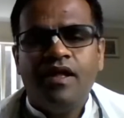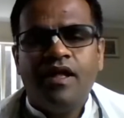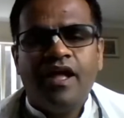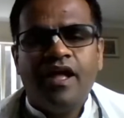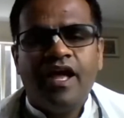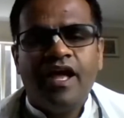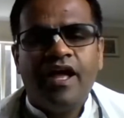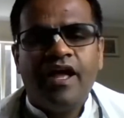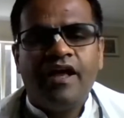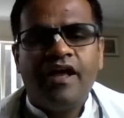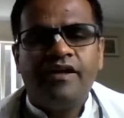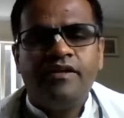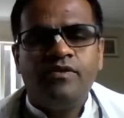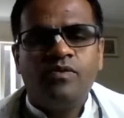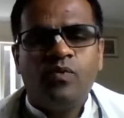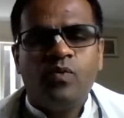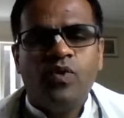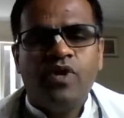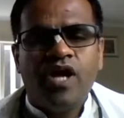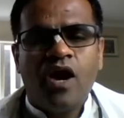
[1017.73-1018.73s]
and
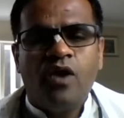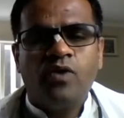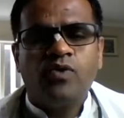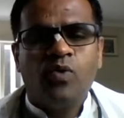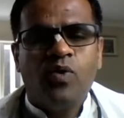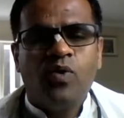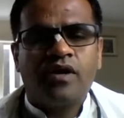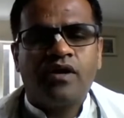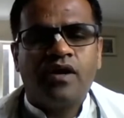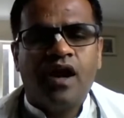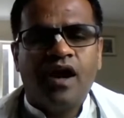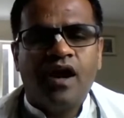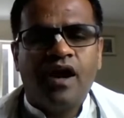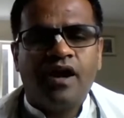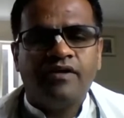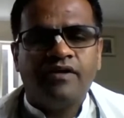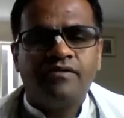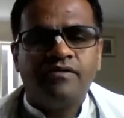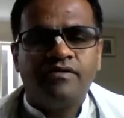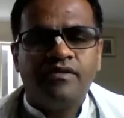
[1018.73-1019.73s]
we have to work
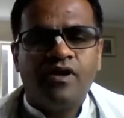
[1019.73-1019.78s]
hard.